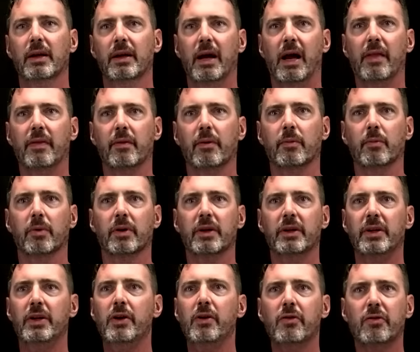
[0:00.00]
And we're going to
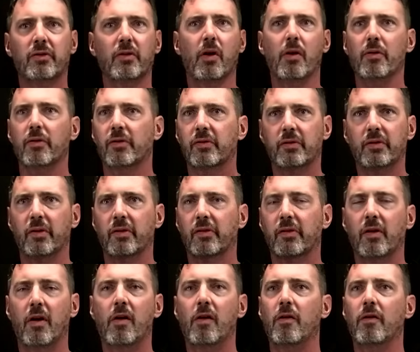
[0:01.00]
use those to
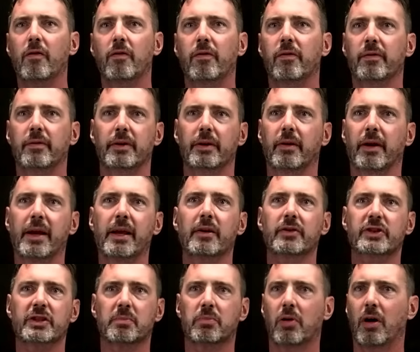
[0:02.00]
solve
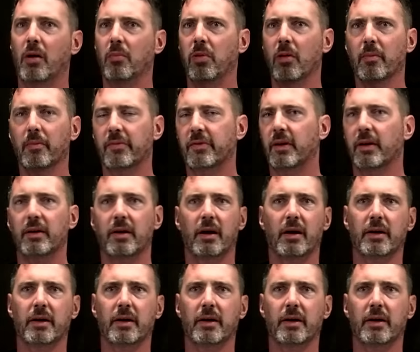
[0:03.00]
energy problems, that